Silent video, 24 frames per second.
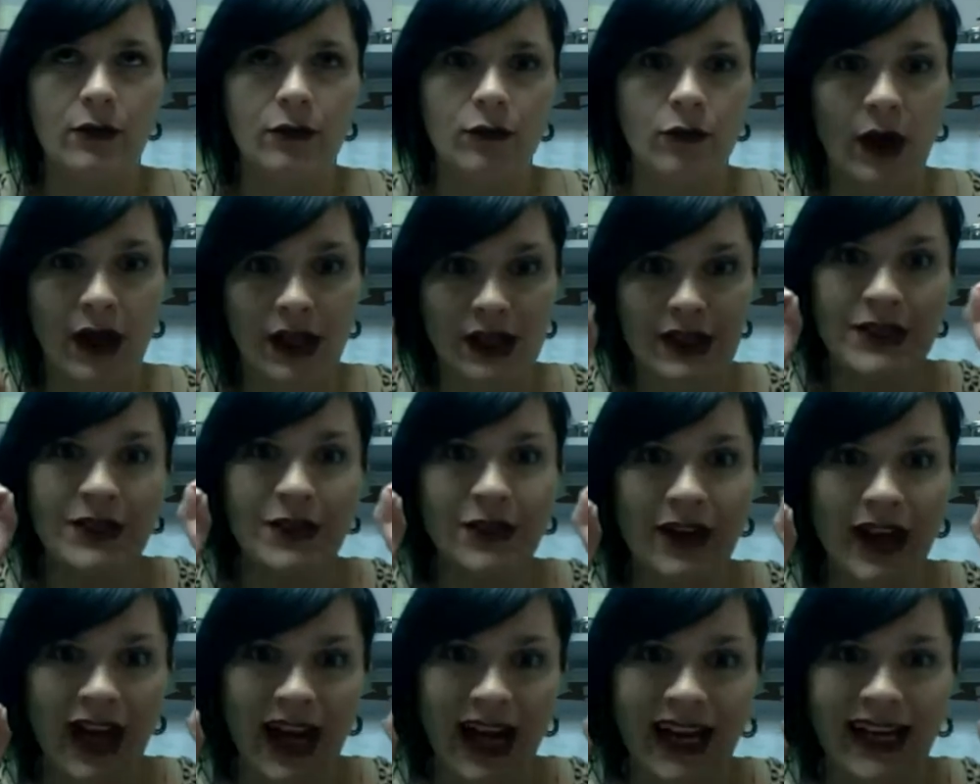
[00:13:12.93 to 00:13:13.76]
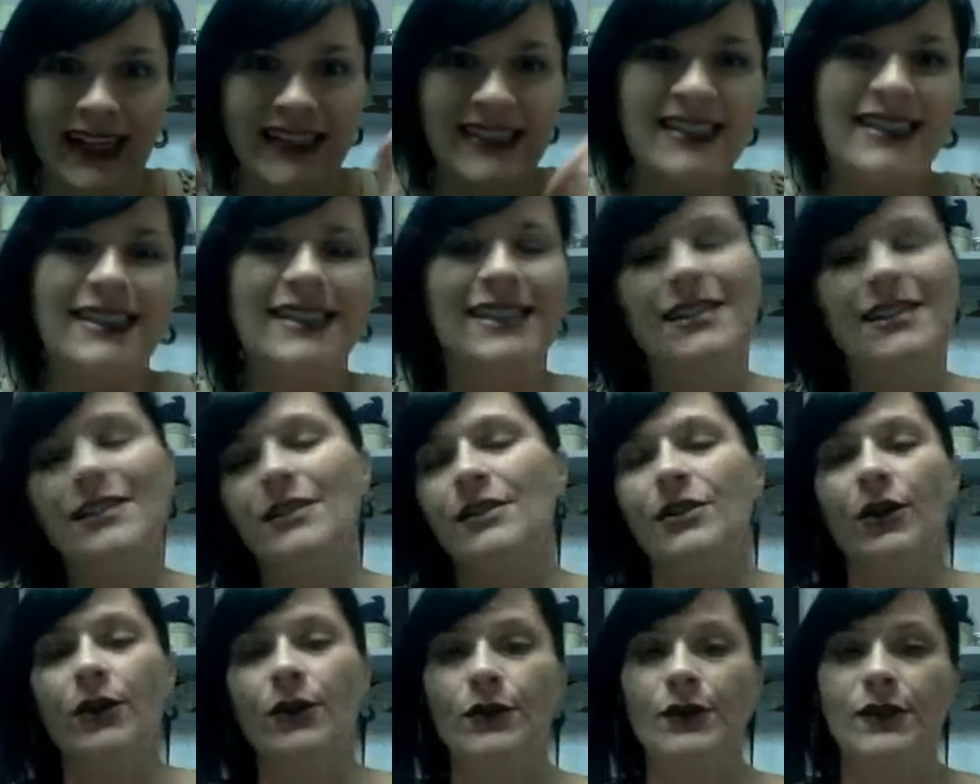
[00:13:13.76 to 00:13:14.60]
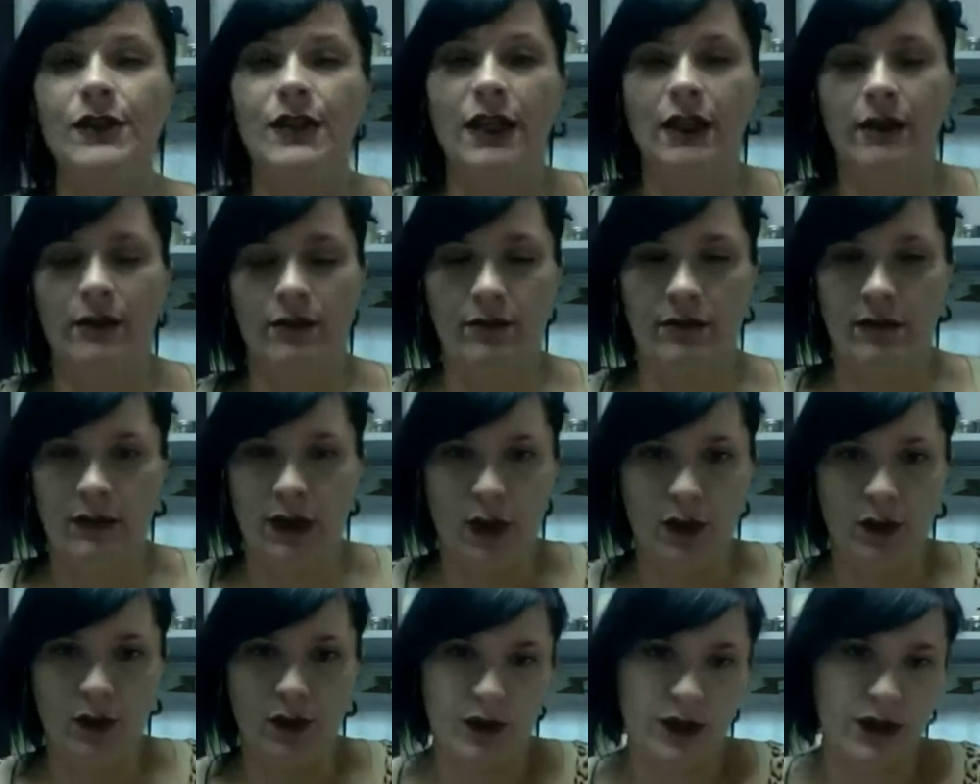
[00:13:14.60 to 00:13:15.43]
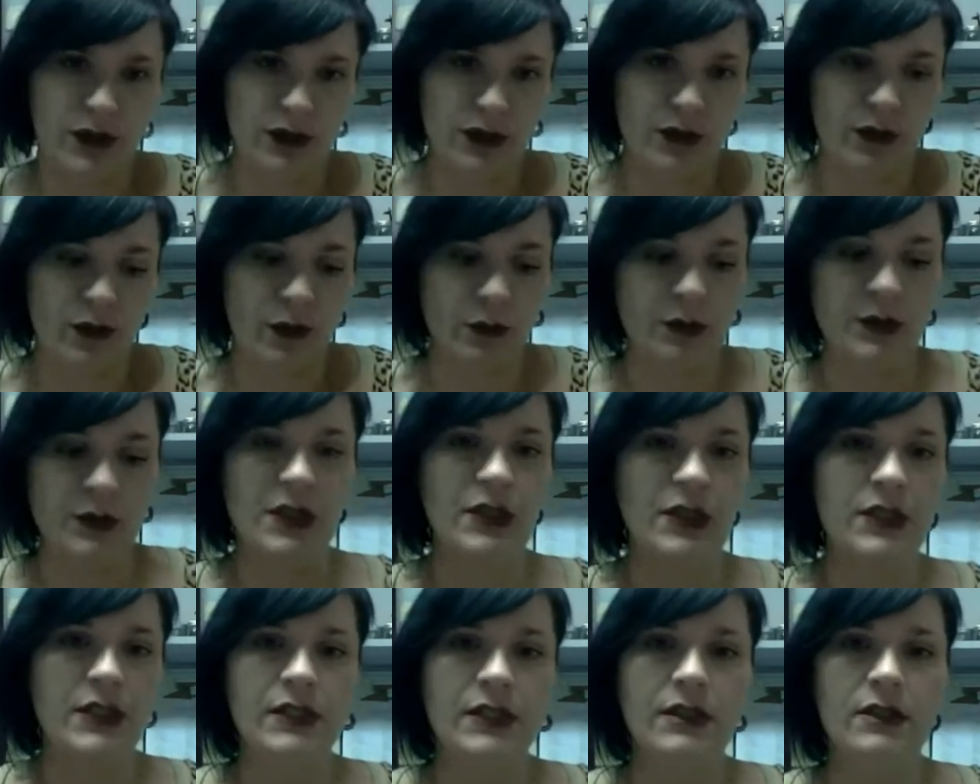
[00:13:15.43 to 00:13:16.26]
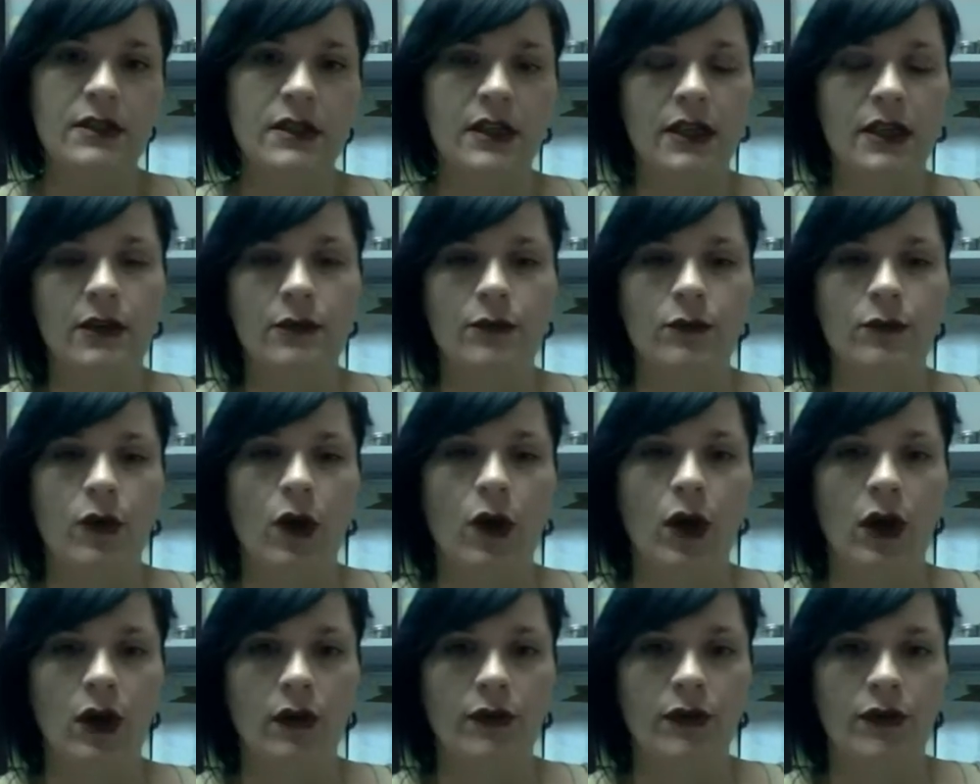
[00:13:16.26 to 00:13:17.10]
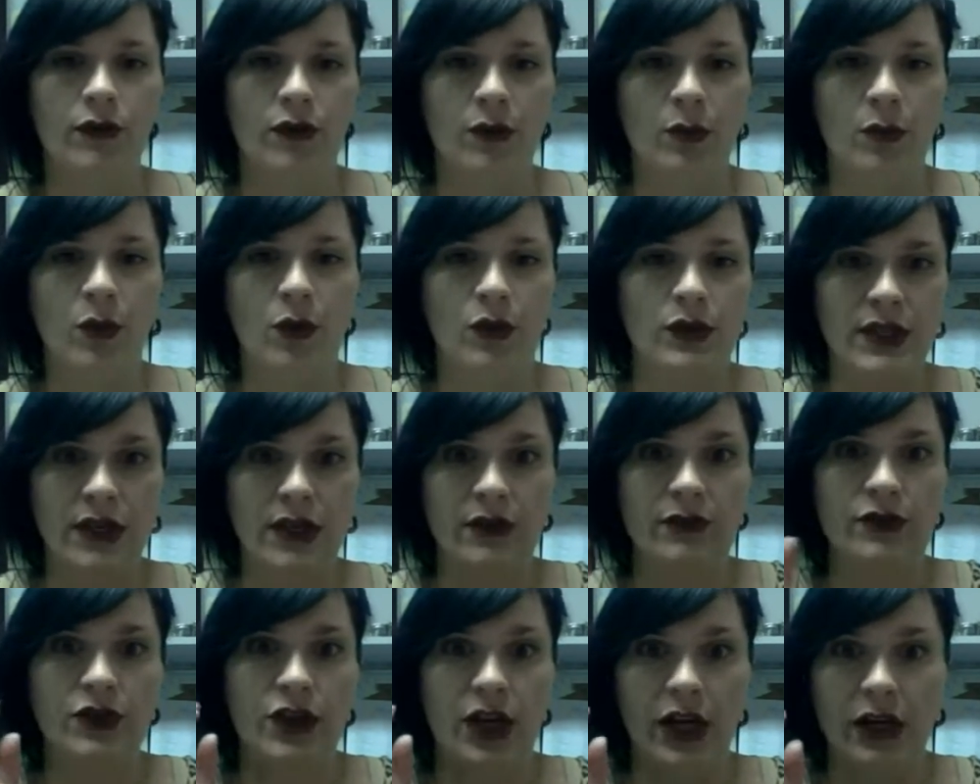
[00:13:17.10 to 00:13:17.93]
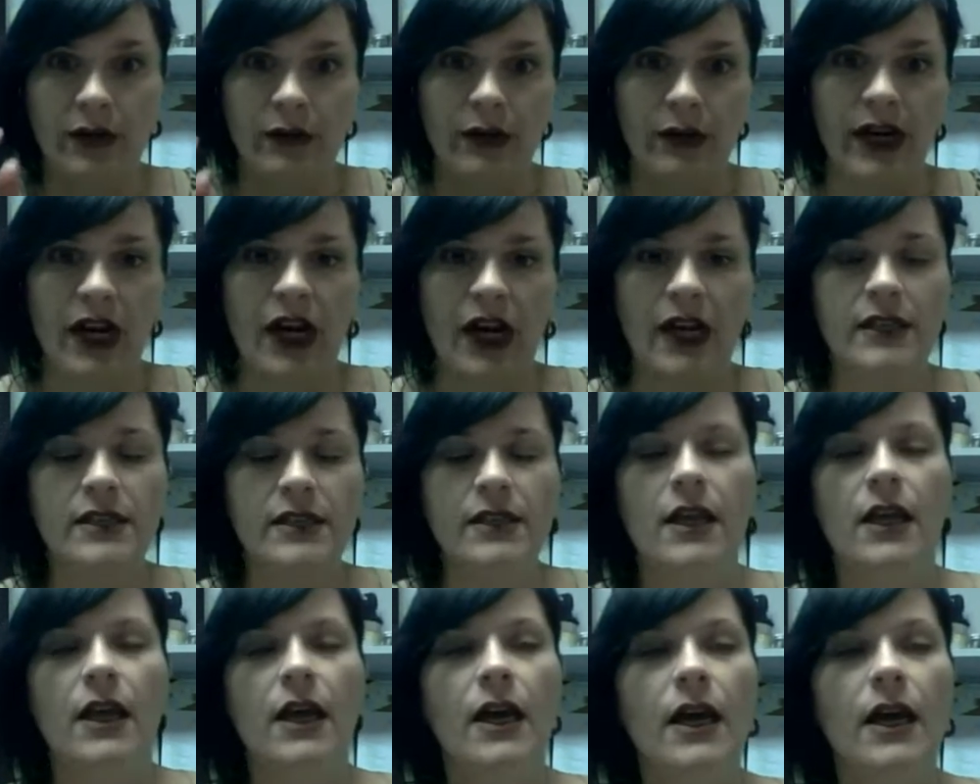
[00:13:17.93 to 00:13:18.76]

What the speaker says: Rhinestone eyes, because those cryptids in all of the reports have shiny red eyes.